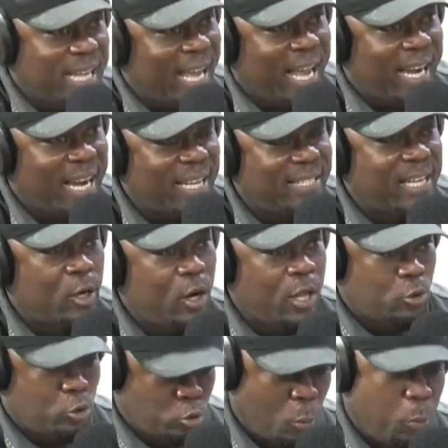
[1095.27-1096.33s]
ti jaya na say
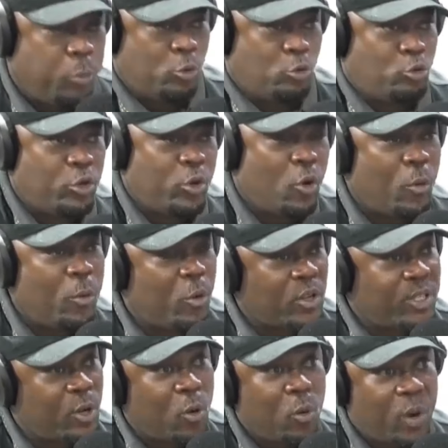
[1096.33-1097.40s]
not support no ho
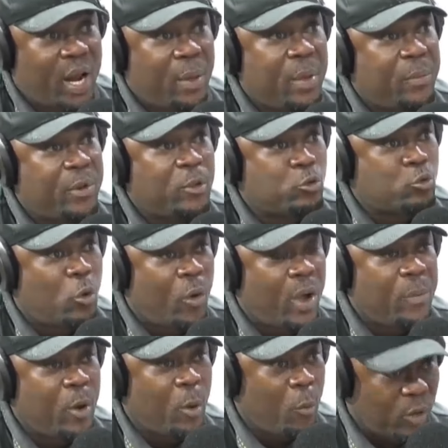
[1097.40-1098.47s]
because your kwada bebi so
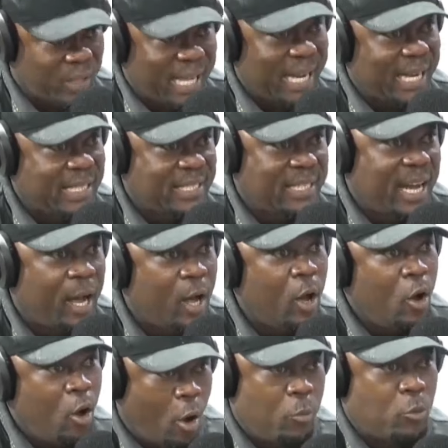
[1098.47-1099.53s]
ho be more talent na
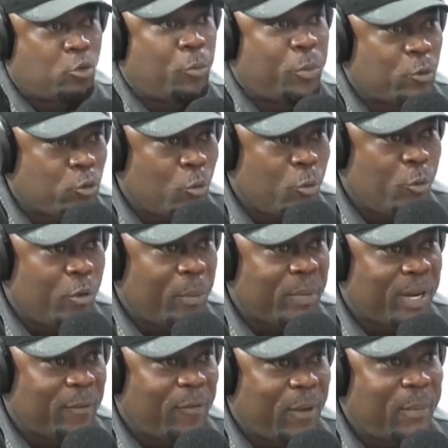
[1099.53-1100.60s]
omo super so
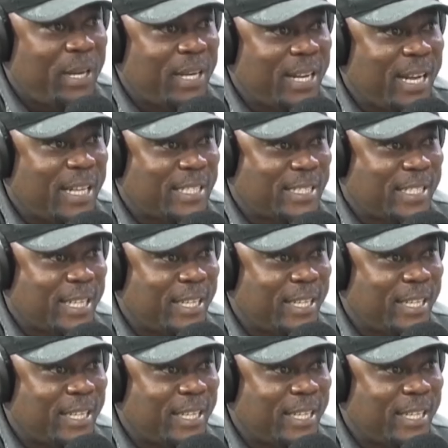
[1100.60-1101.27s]
murem na family ne net